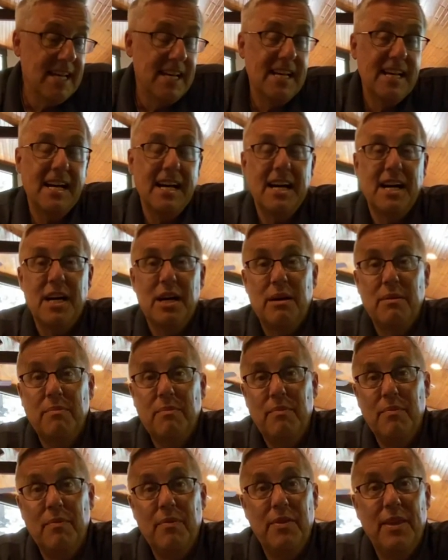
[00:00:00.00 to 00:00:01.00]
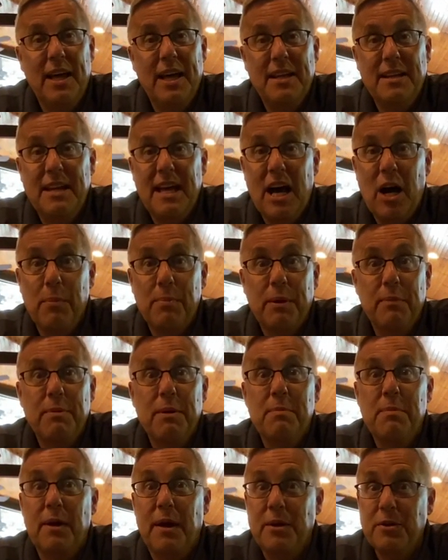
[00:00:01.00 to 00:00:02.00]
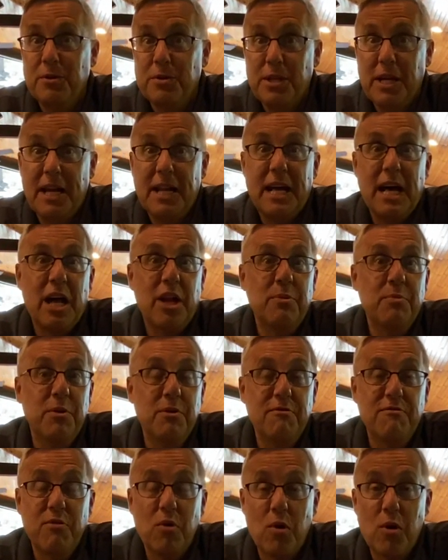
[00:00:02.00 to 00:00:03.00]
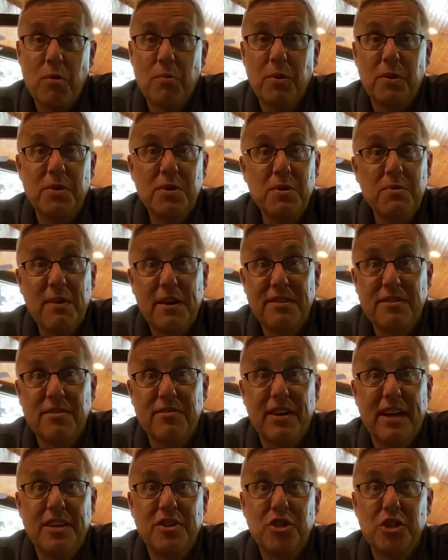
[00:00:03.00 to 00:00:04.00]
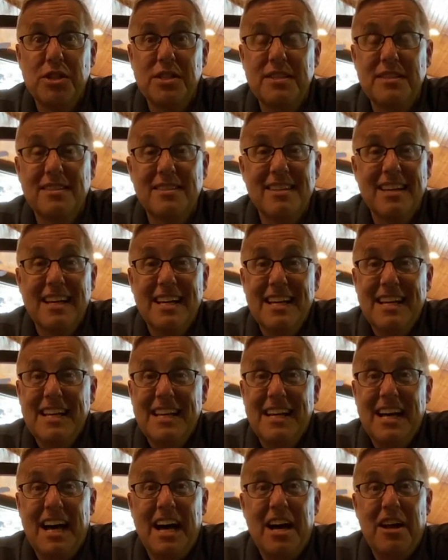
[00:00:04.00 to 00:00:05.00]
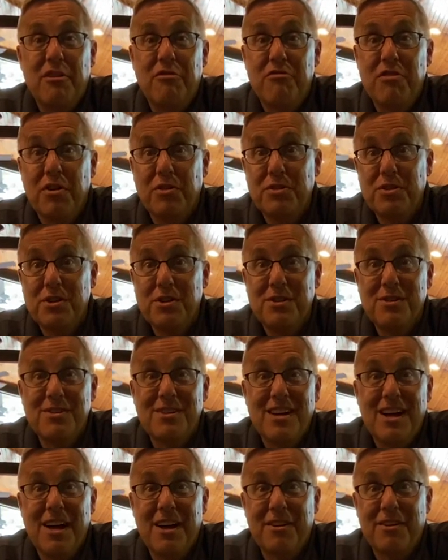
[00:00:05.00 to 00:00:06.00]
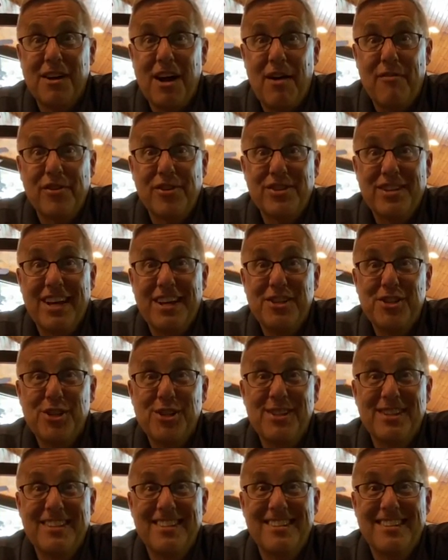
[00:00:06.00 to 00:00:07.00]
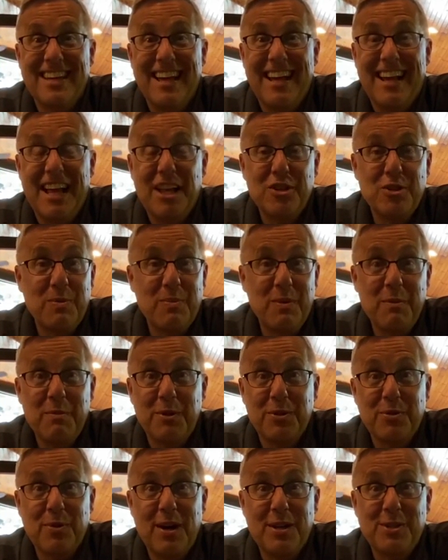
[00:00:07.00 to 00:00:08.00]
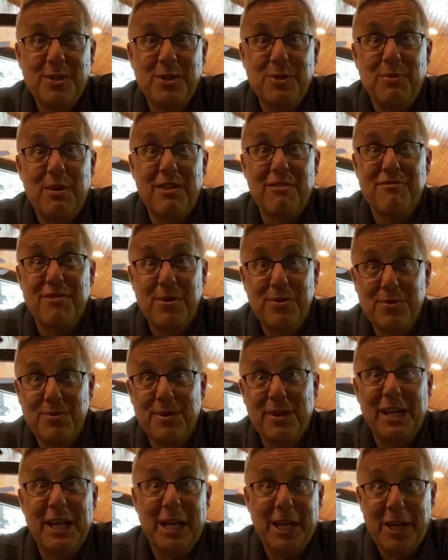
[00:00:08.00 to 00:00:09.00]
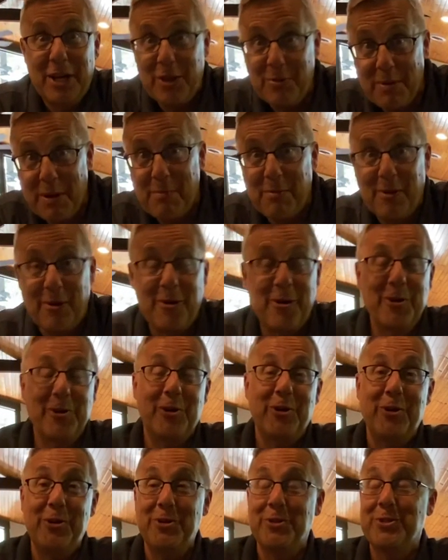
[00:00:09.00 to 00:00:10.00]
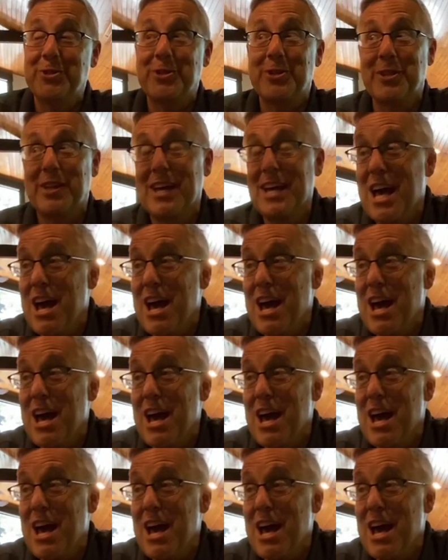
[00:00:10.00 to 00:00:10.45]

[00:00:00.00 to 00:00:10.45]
Then helping people understand how to move forward with new reservations, how to filter conversations and answer people's questions while the phone's ringing and other people are on hold. So they